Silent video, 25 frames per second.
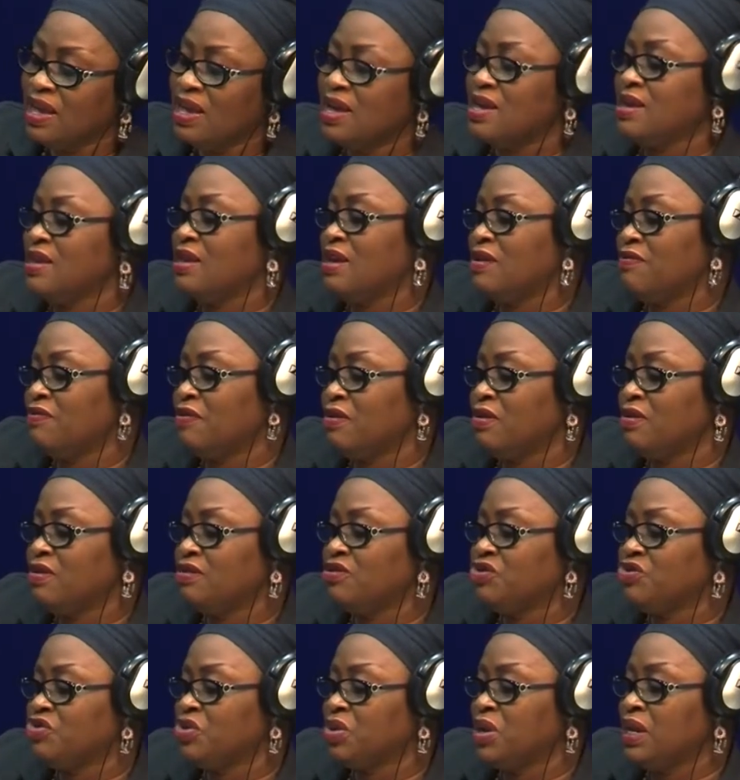and therefore
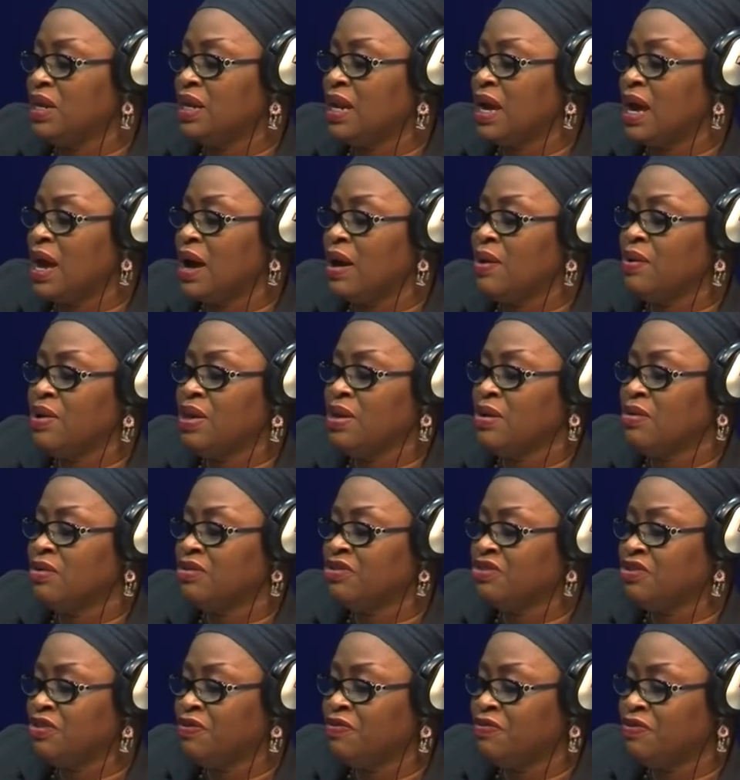controlling how he or
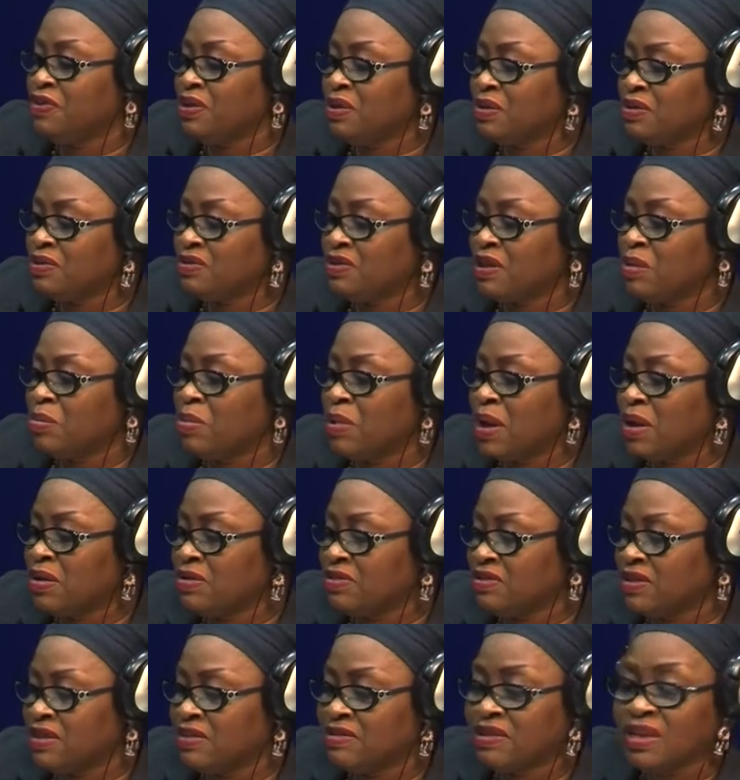she feels
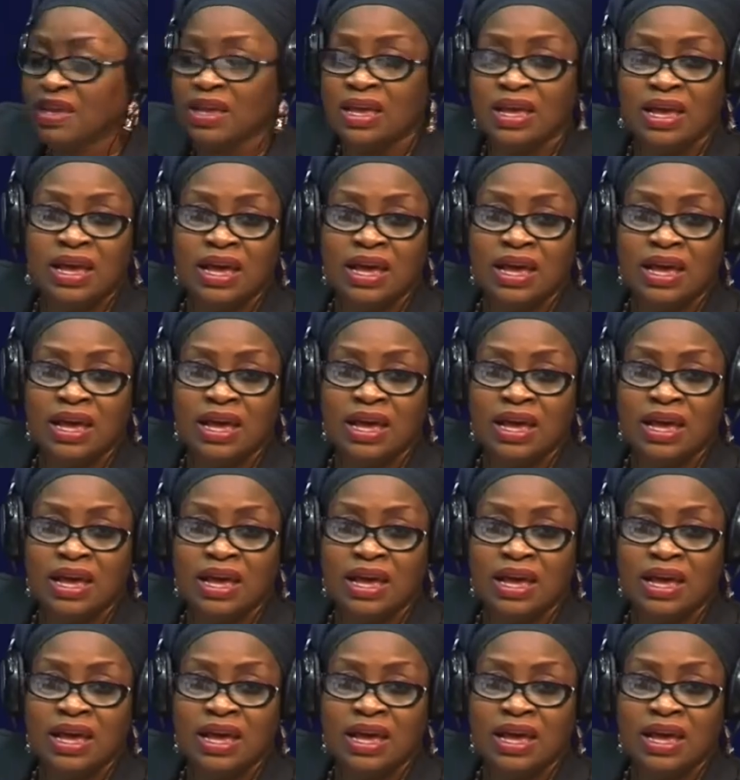about it.